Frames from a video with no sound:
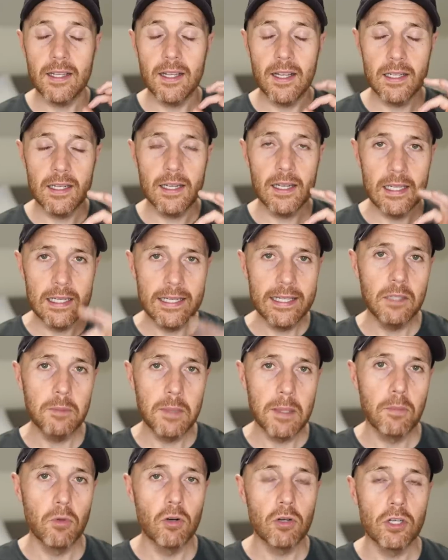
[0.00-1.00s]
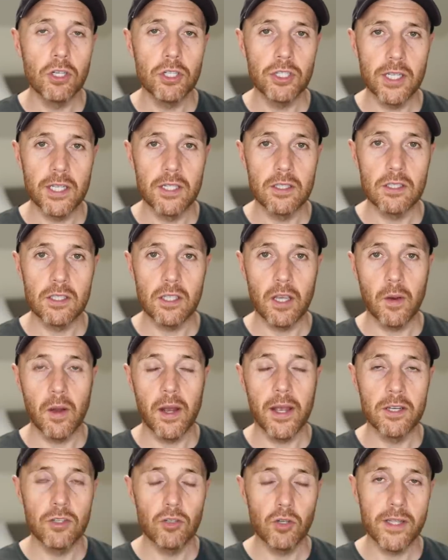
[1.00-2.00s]
a little bit more cushioned, so
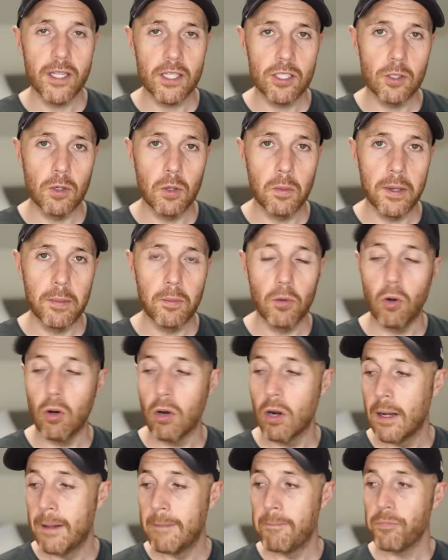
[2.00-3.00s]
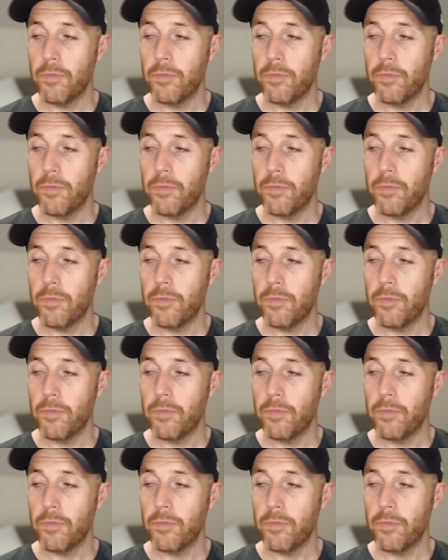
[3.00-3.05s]
I enjoy that shoe a bit more,